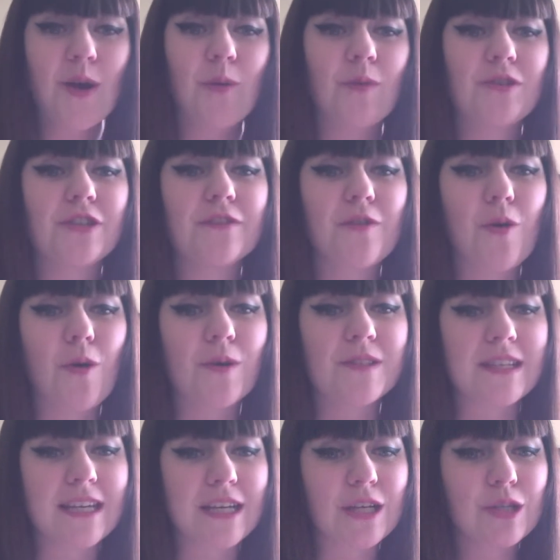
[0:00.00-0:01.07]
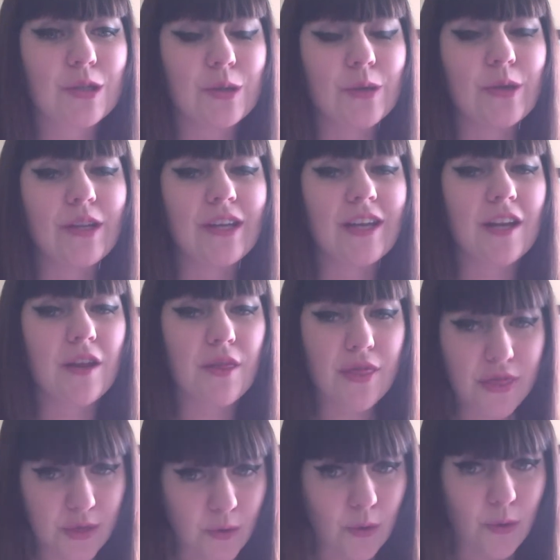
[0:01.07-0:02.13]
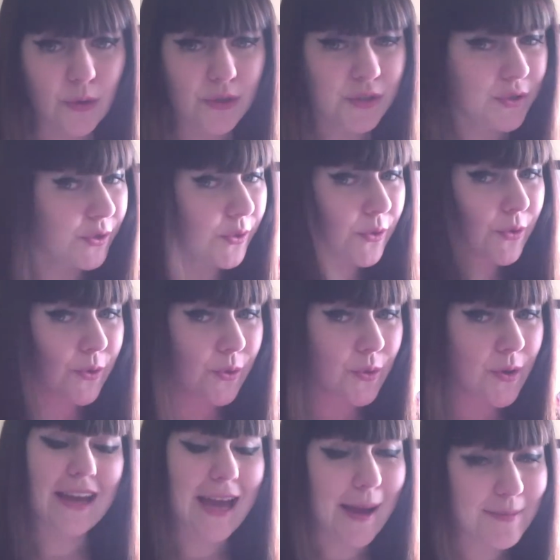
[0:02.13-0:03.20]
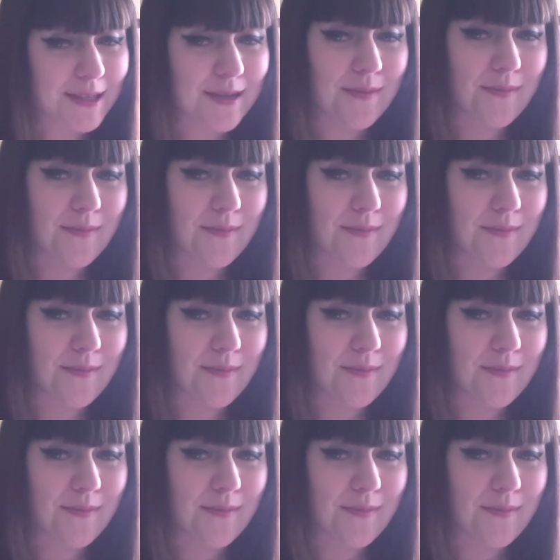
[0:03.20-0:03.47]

which of course included Thor 2, Captain